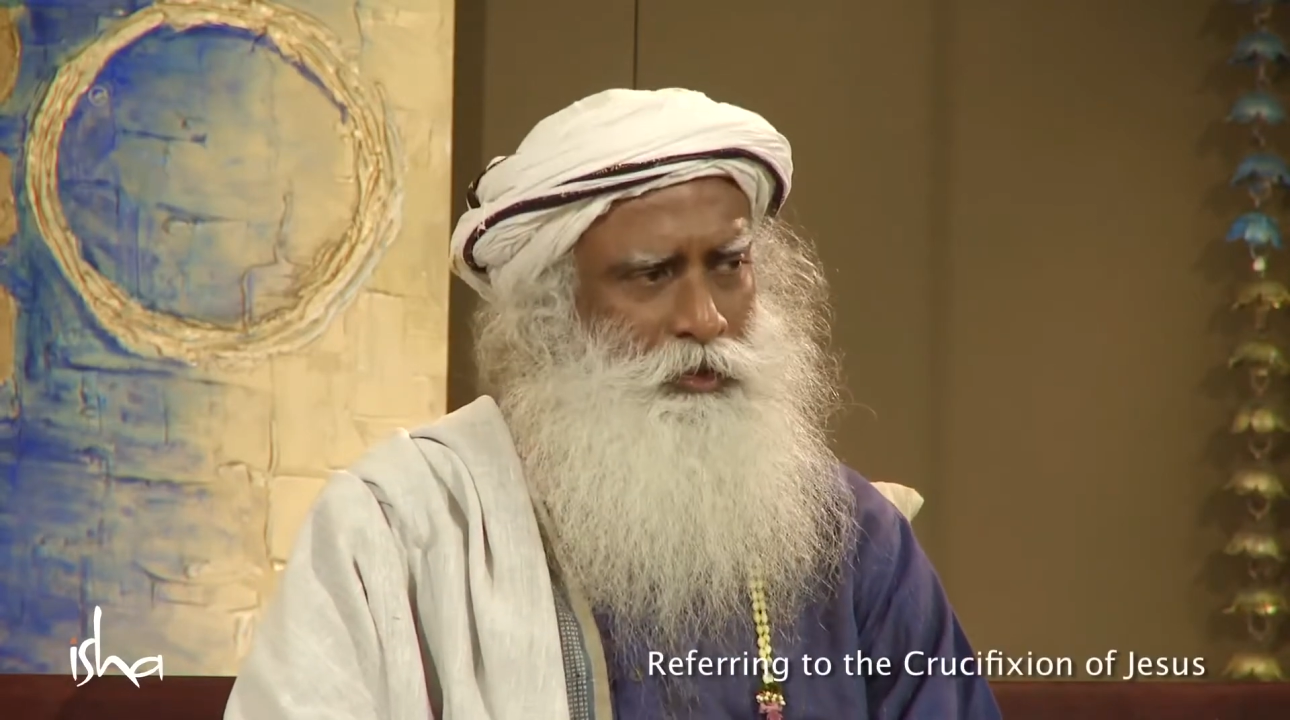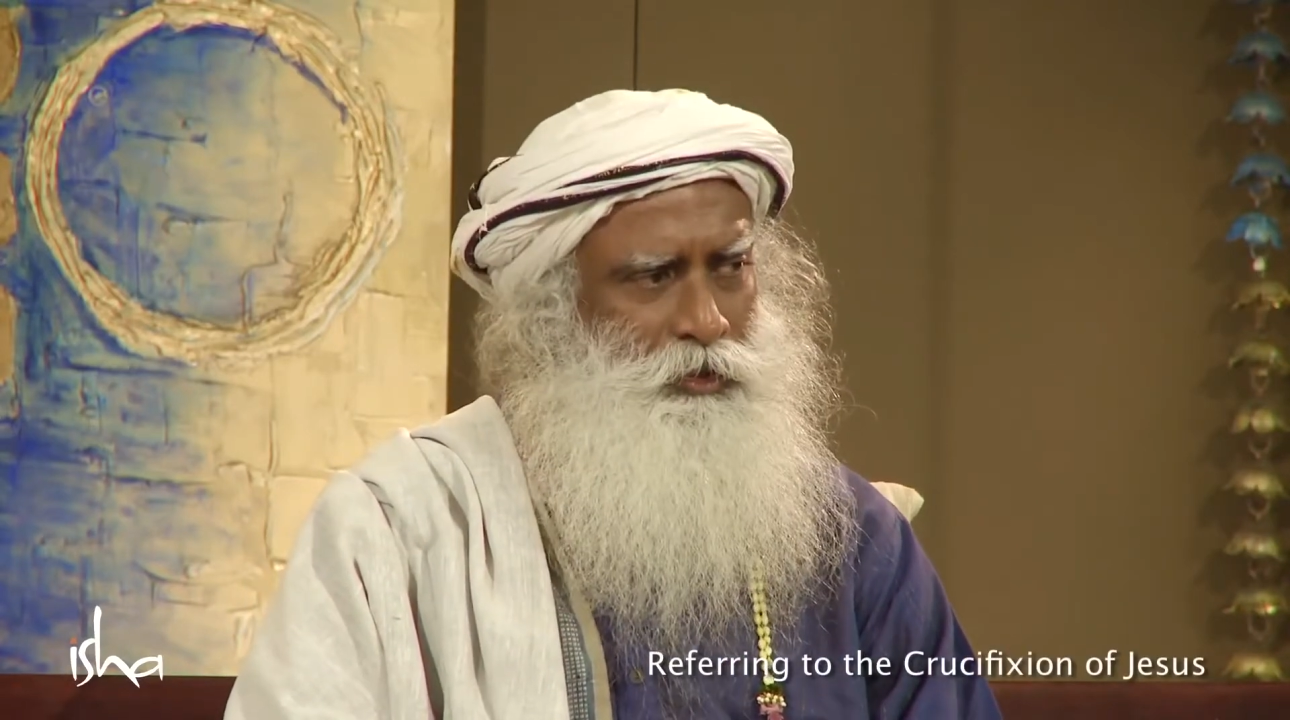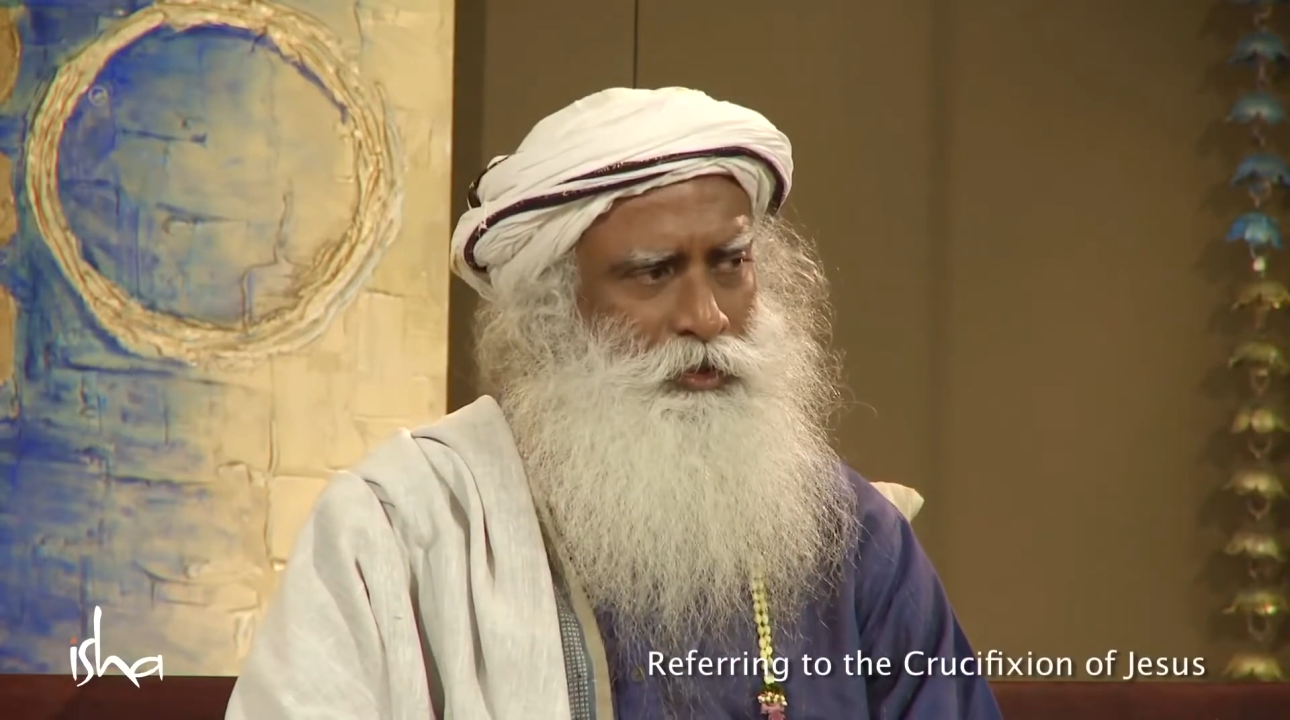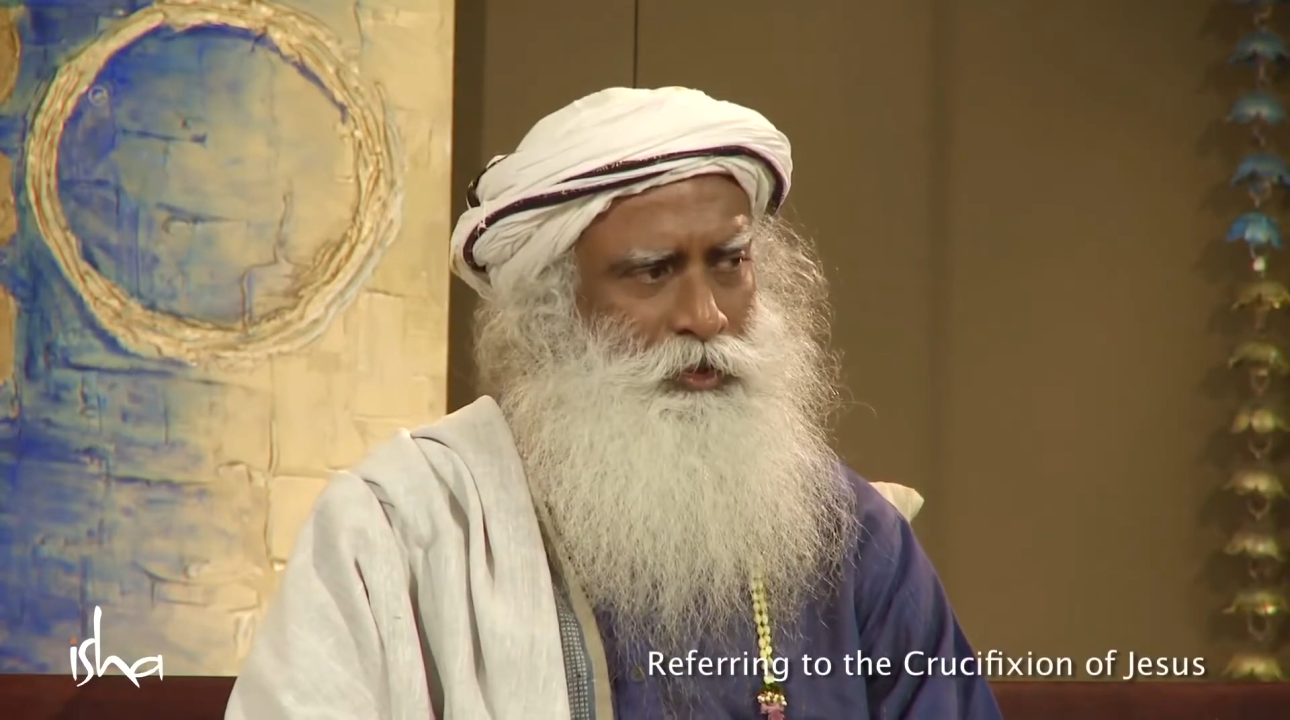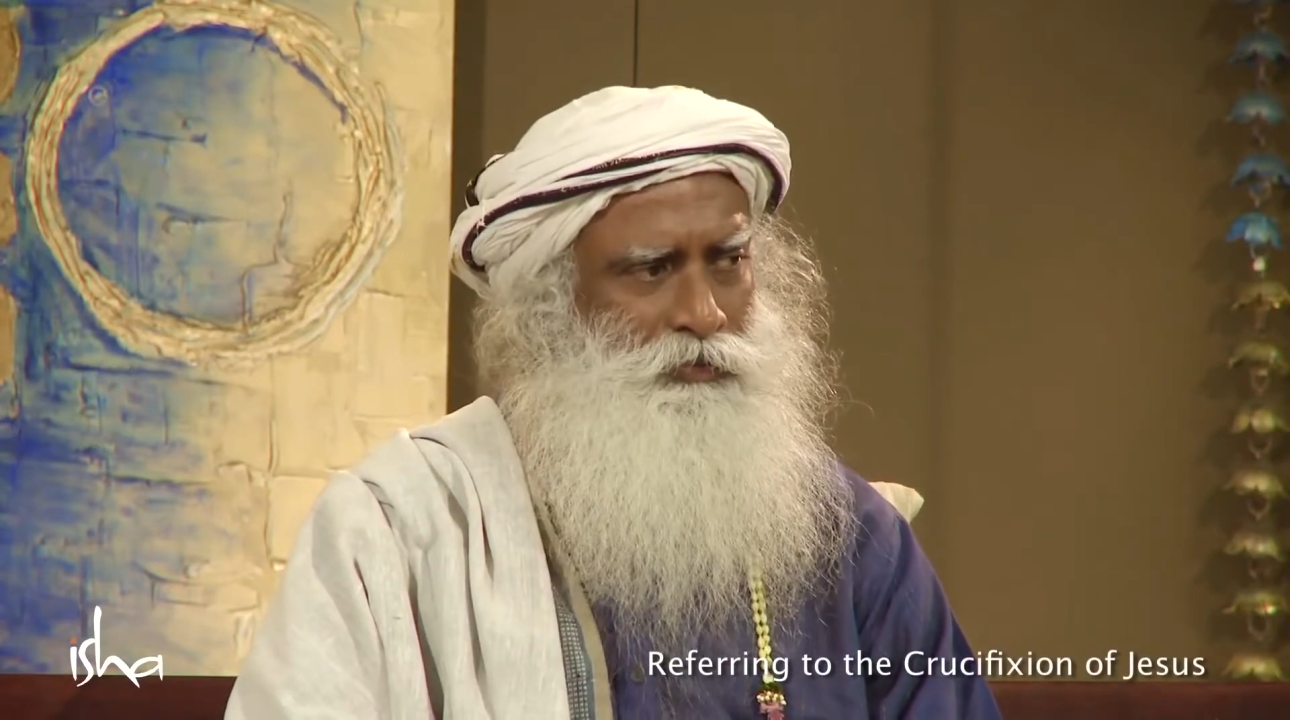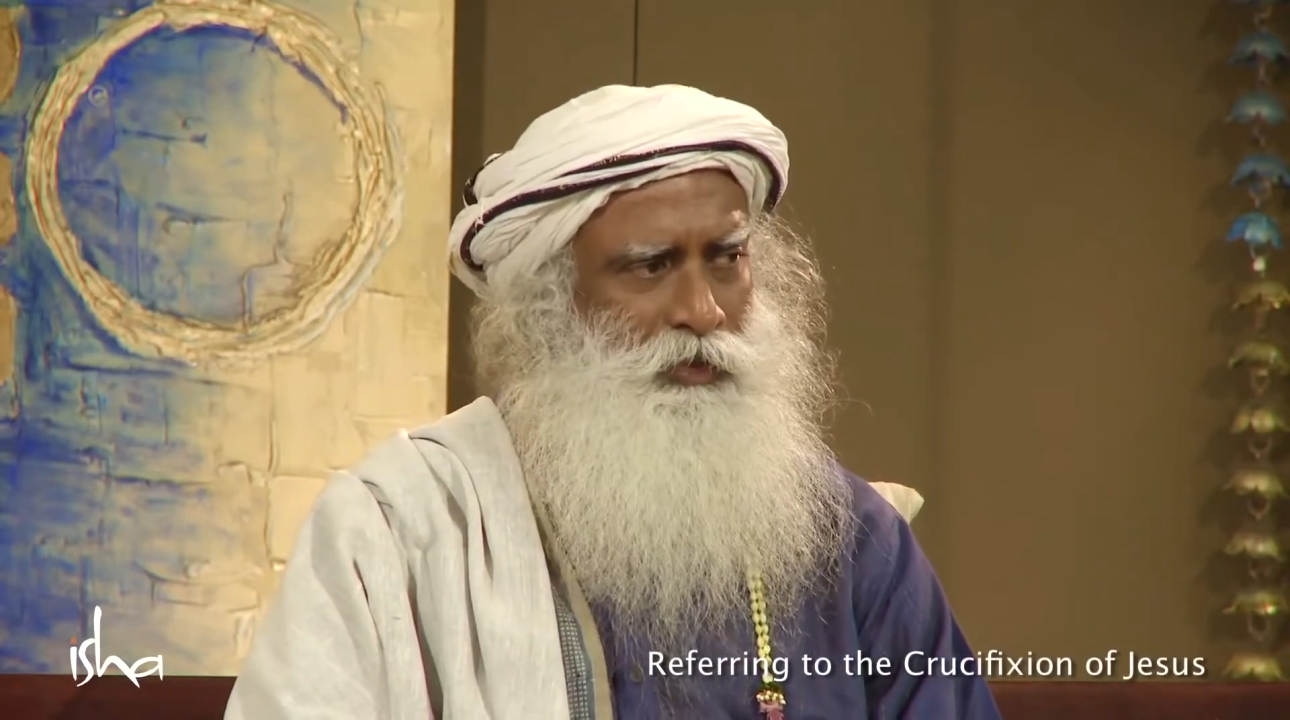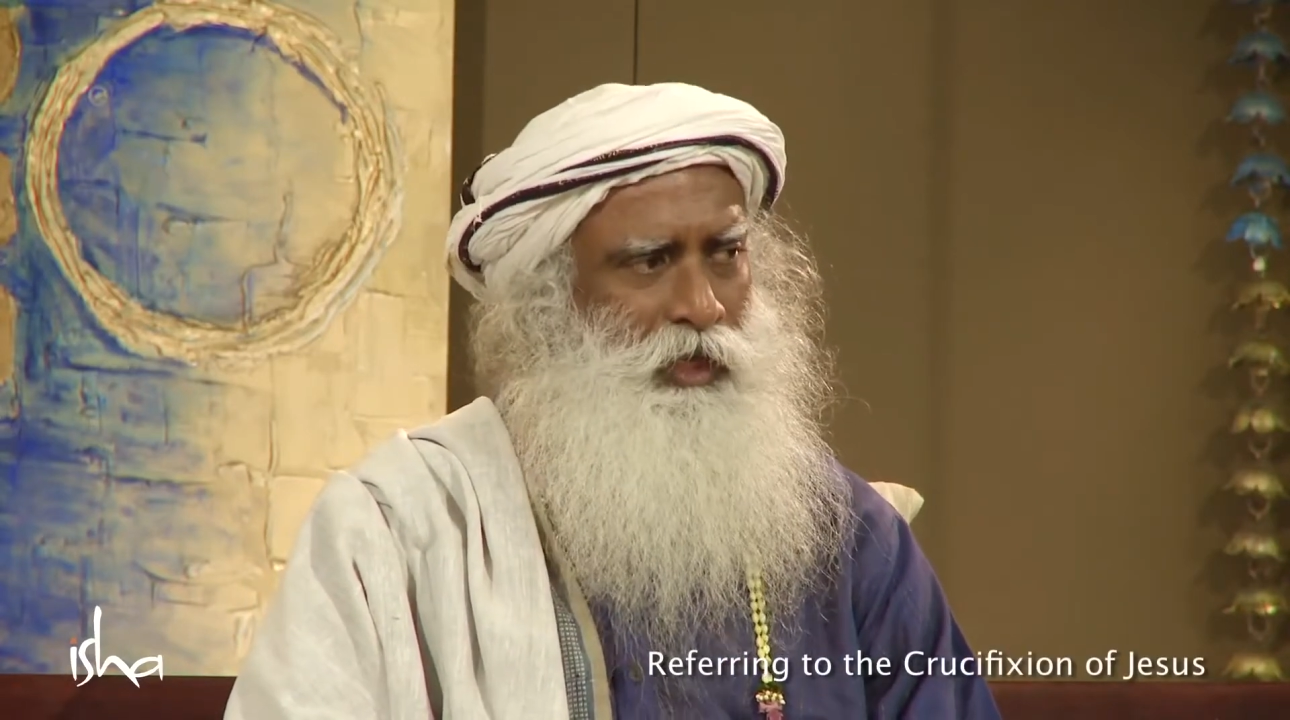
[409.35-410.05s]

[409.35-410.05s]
a successful